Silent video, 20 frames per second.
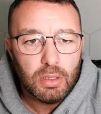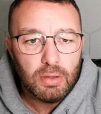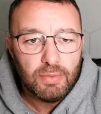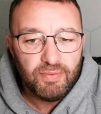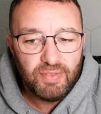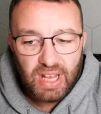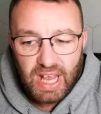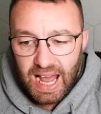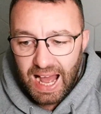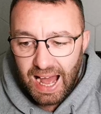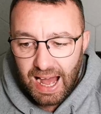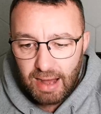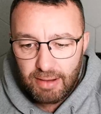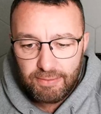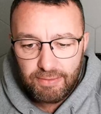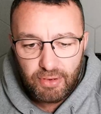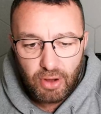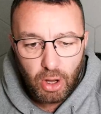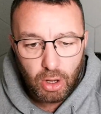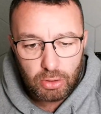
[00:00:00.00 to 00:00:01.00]
they
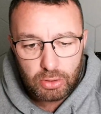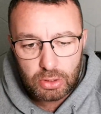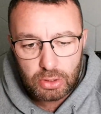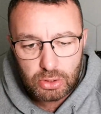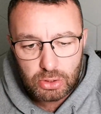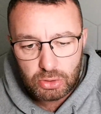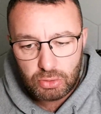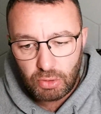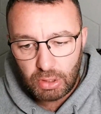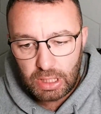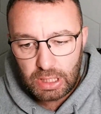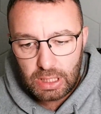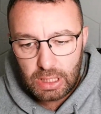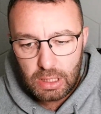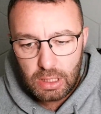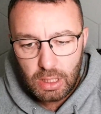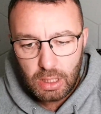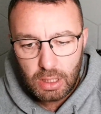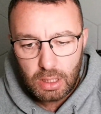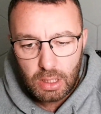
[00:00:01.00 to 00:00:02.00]
have on the
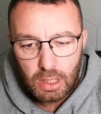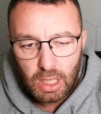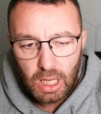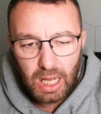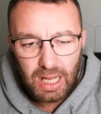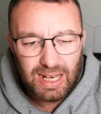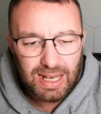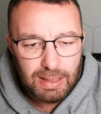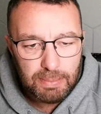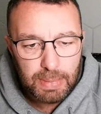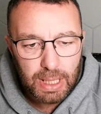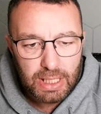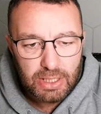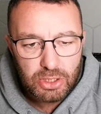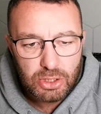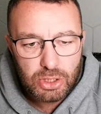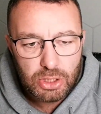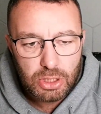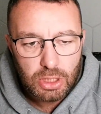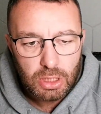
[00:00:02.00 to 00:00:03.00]
screen an
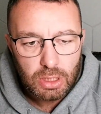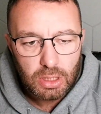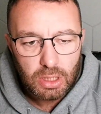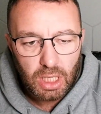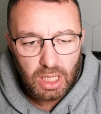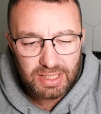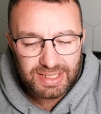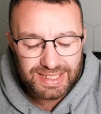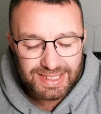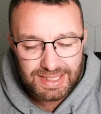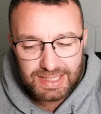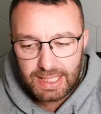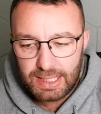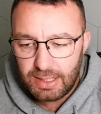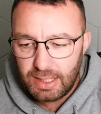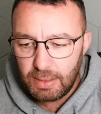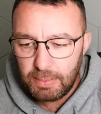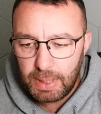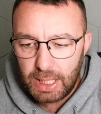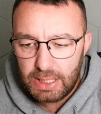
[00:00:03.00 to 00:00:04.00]
image, a still
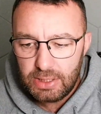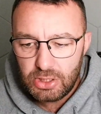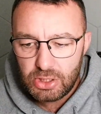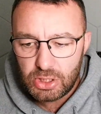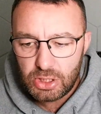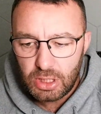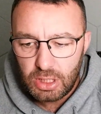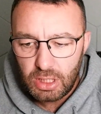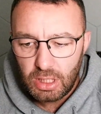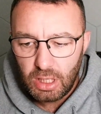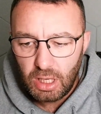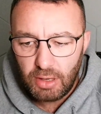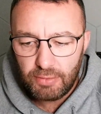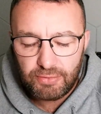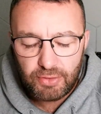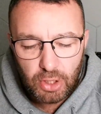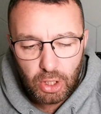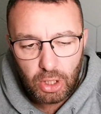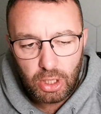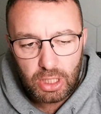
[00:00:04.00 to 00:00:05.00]
image,
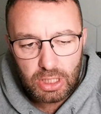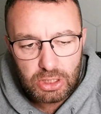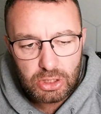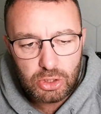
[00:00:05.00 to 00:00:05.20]
of Curtis